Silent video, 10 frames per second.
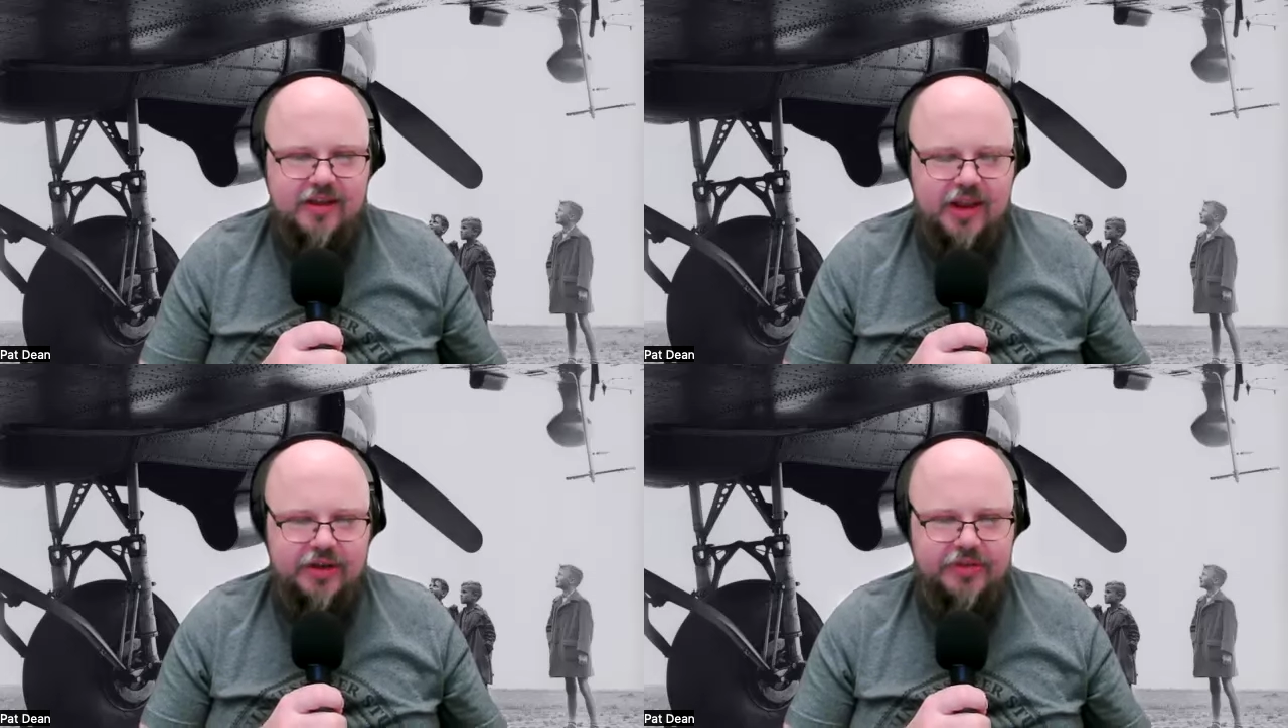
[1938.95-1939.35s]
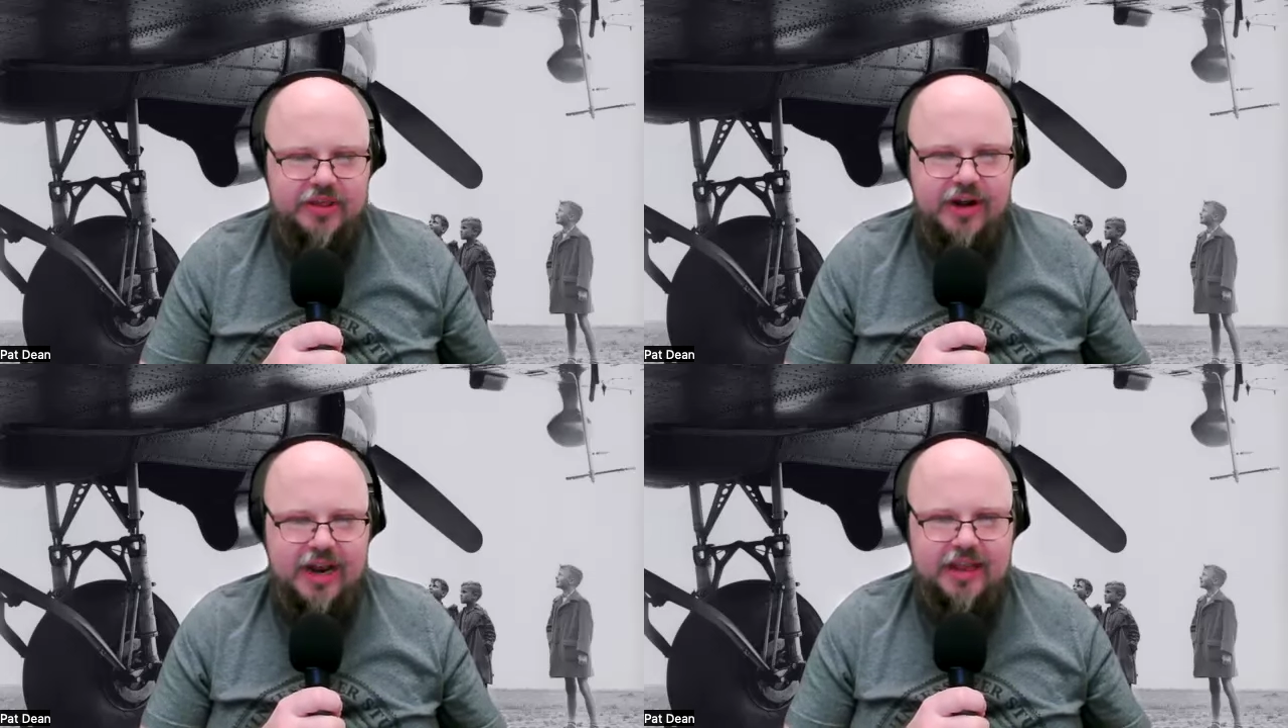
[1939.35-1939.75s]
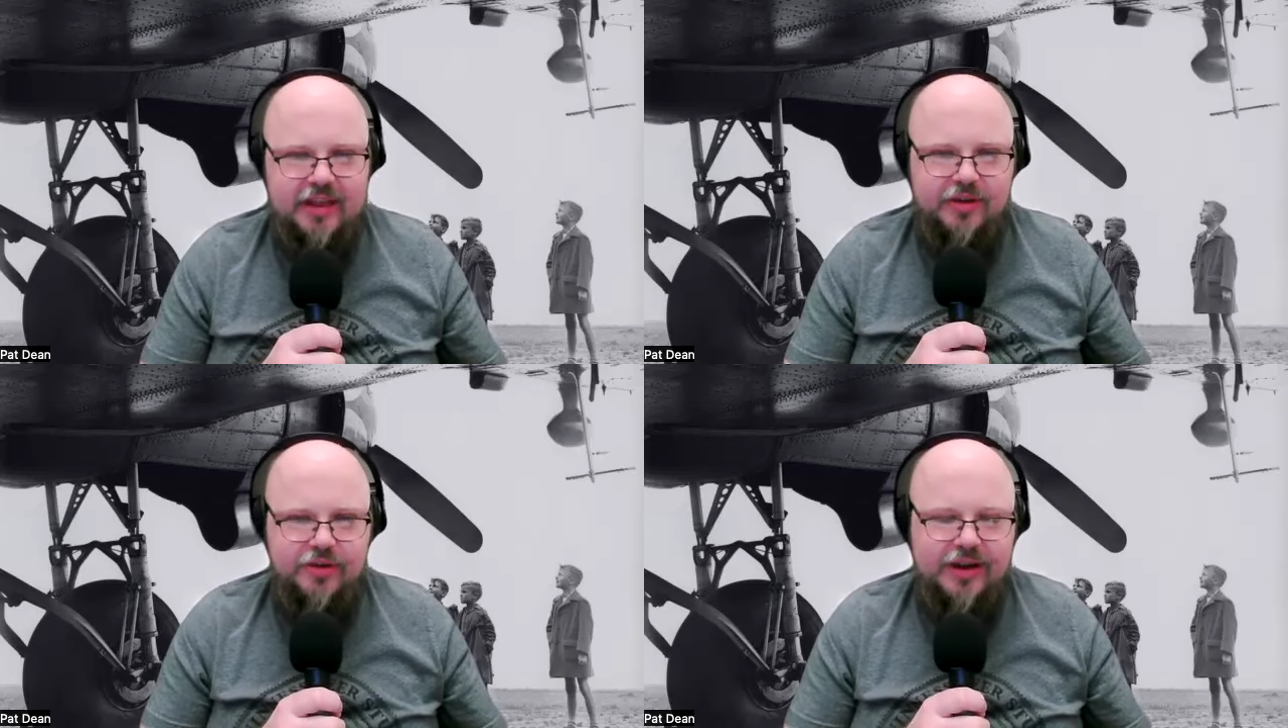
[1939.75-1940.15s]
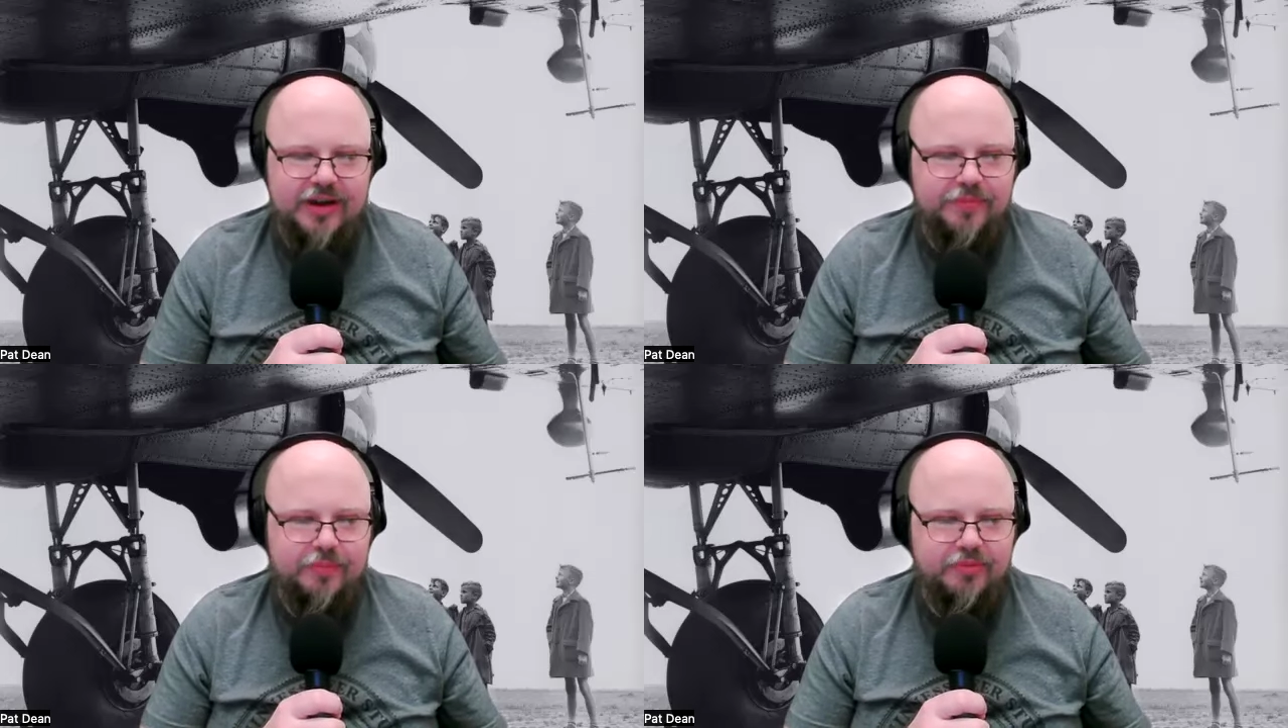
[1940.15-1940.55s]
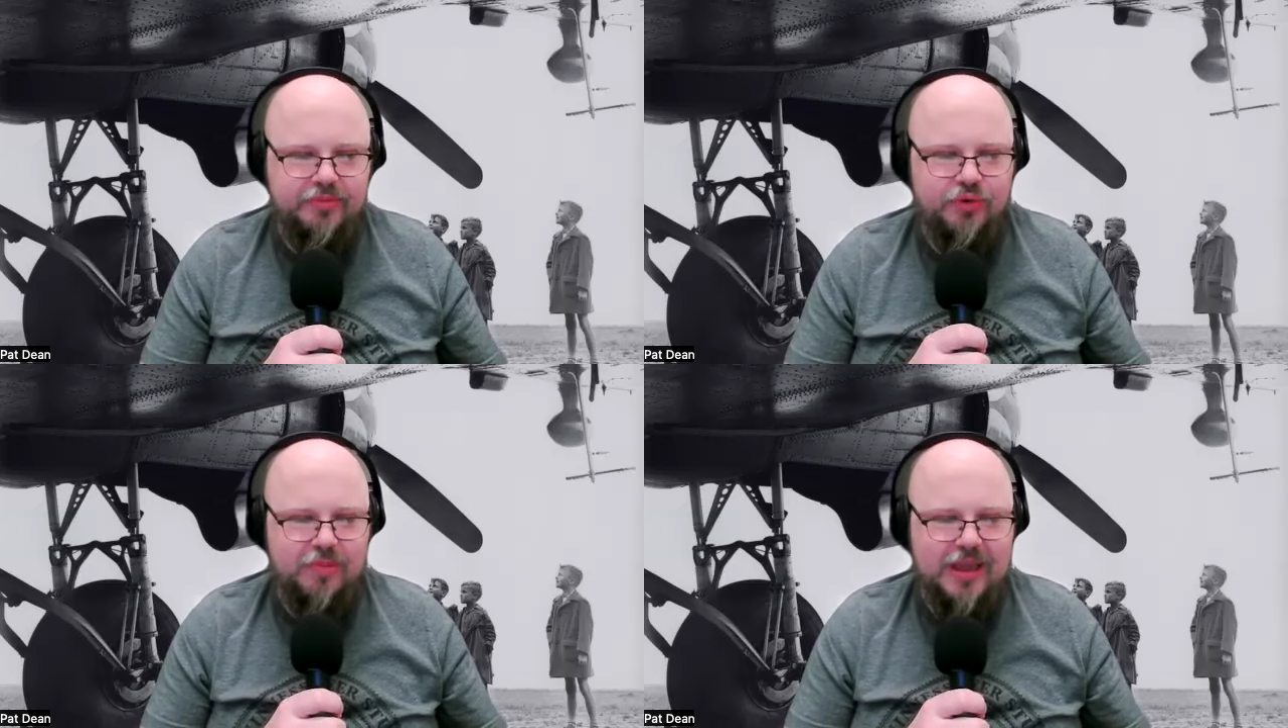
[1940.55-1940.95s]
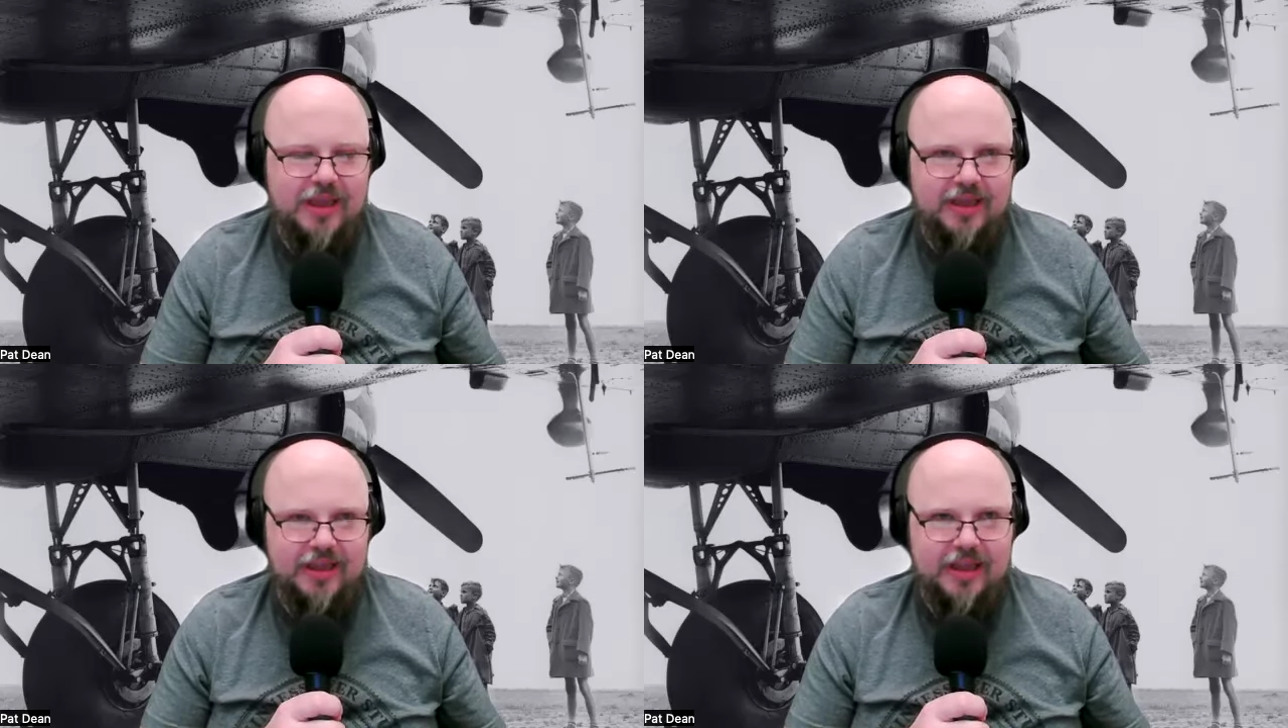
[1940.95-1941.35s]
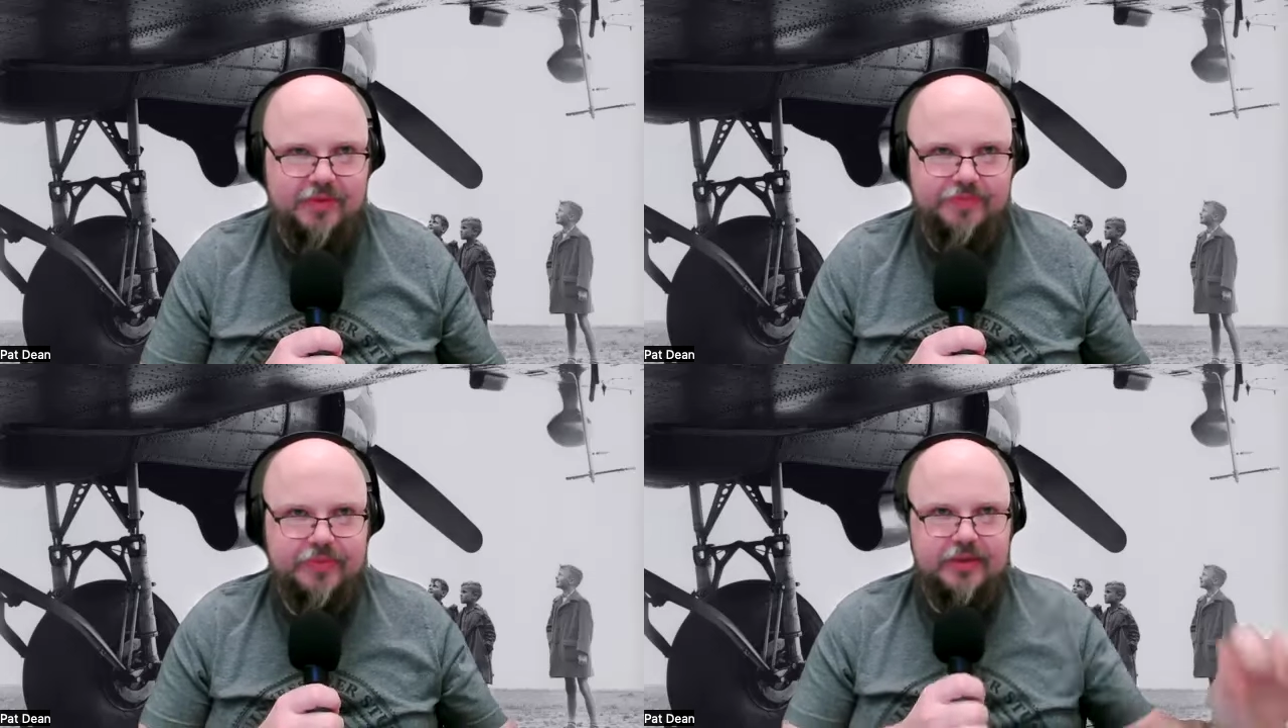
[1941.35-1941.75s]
the other night you performing and like